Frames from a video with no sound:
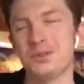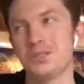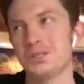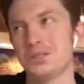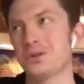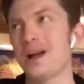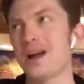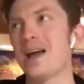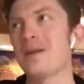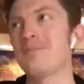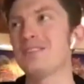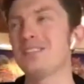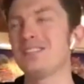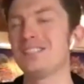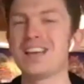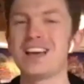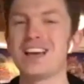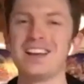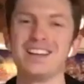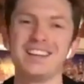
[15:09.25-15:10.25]
Describe the
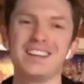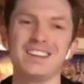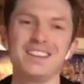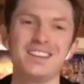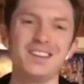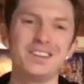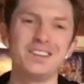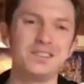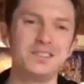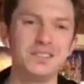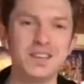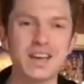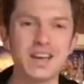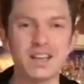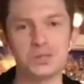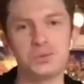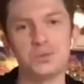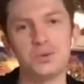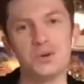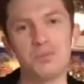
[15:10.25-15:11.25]
setting, and the
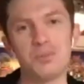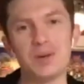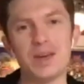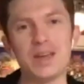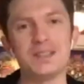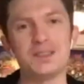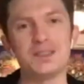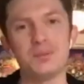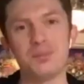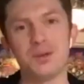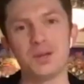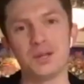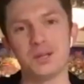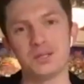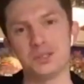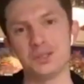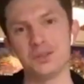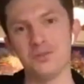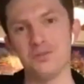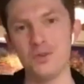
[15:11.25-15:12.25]
guest would paint the
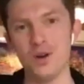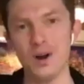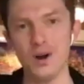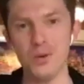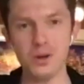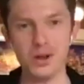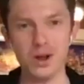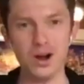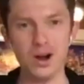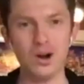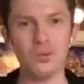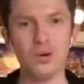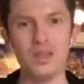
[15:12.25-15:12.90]
picture of where we are,